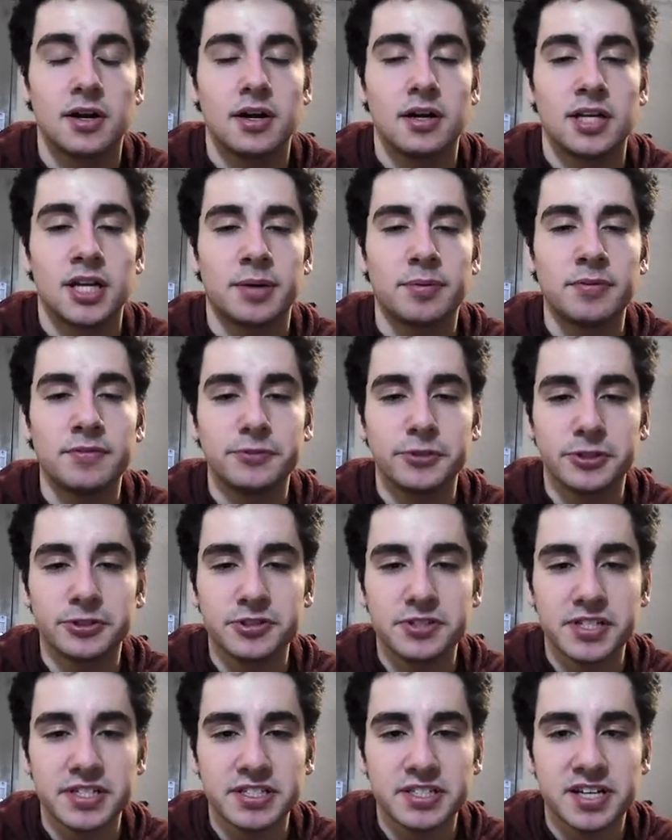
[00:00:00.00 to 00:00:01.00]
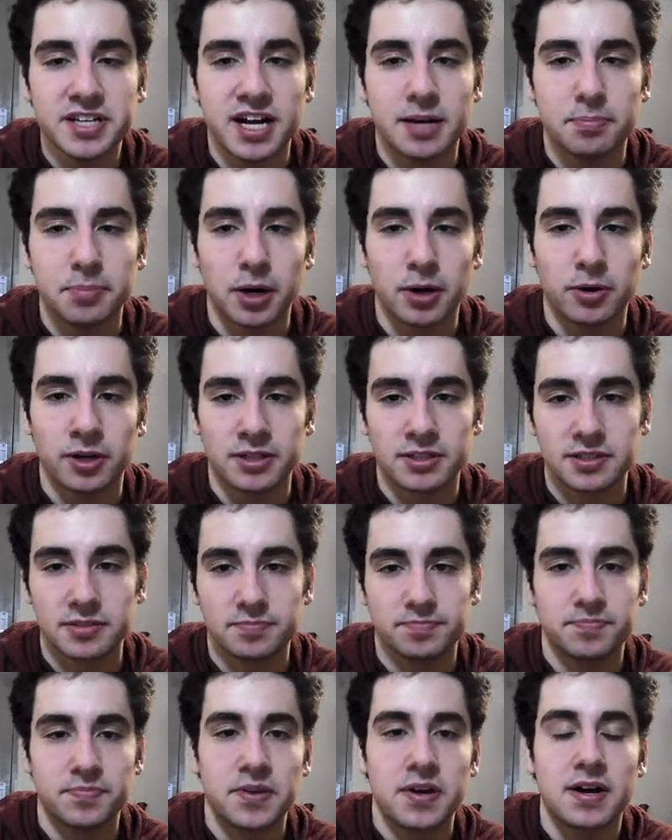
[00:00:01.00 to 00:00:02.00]
Number 469, poet.
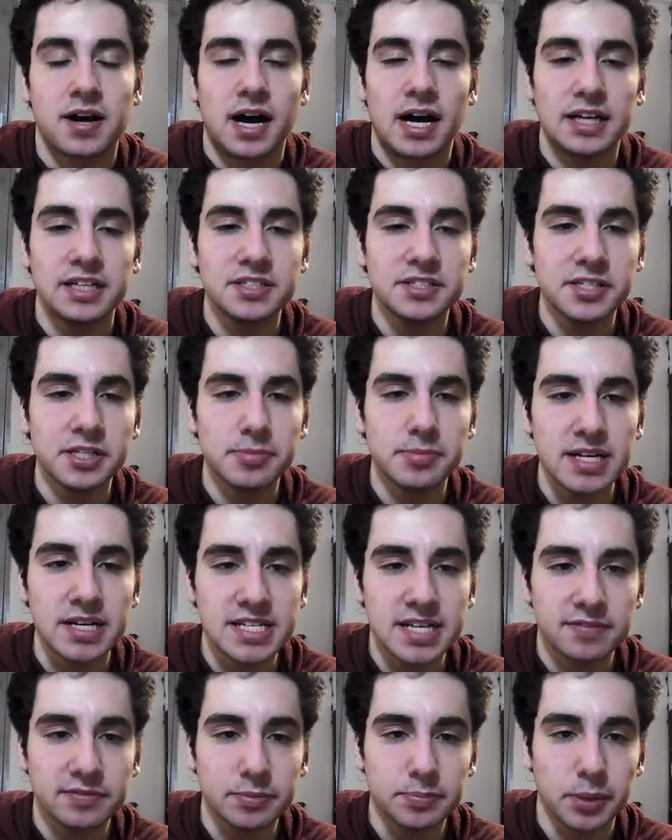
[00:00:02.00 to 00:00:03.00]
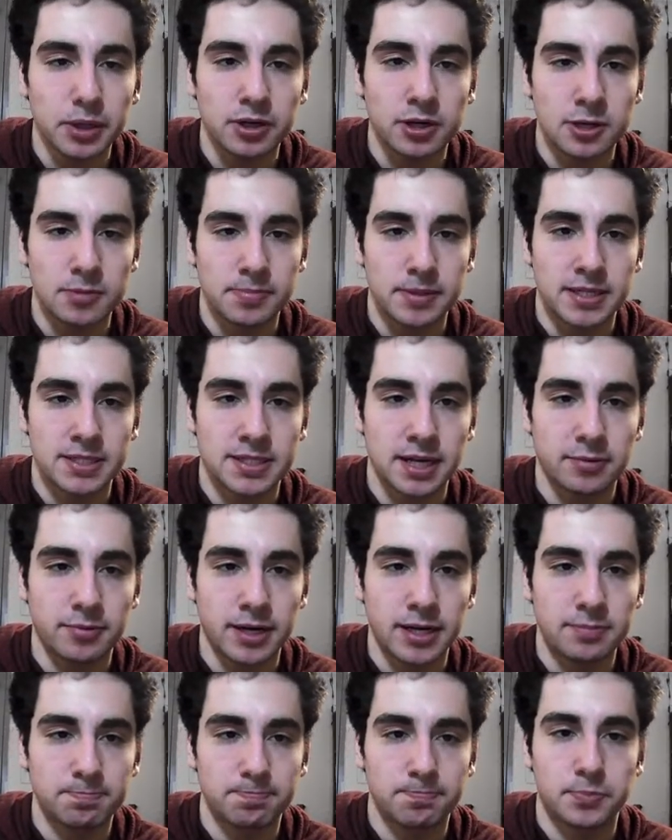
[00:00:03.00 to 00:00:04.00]
I consider myself a poet because I
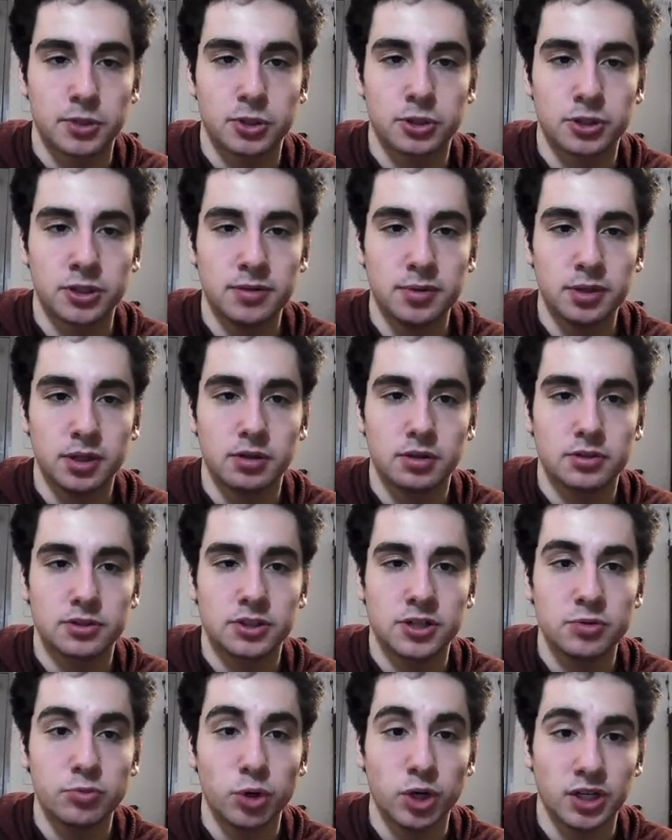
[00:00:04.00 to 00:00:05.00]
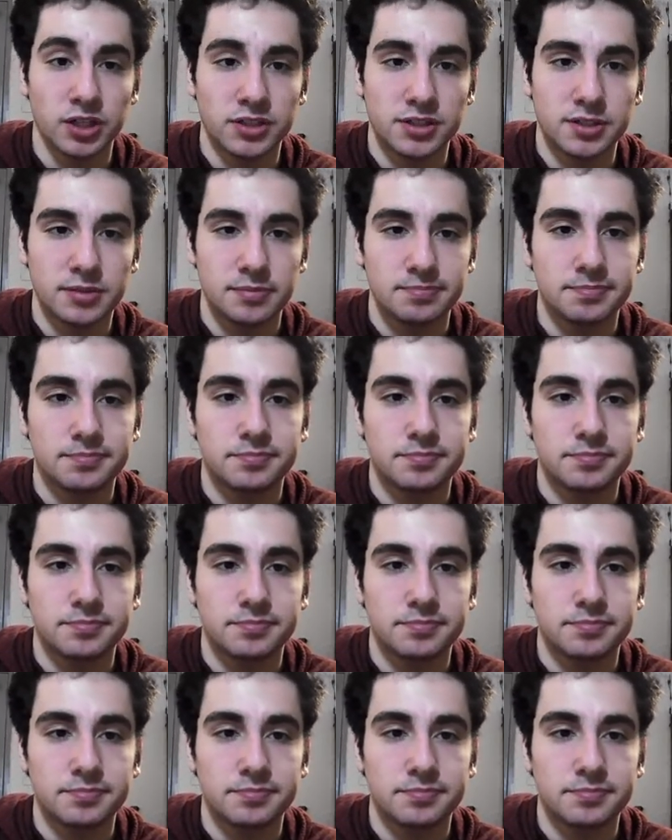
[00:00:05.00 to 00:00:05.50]
write good, good words.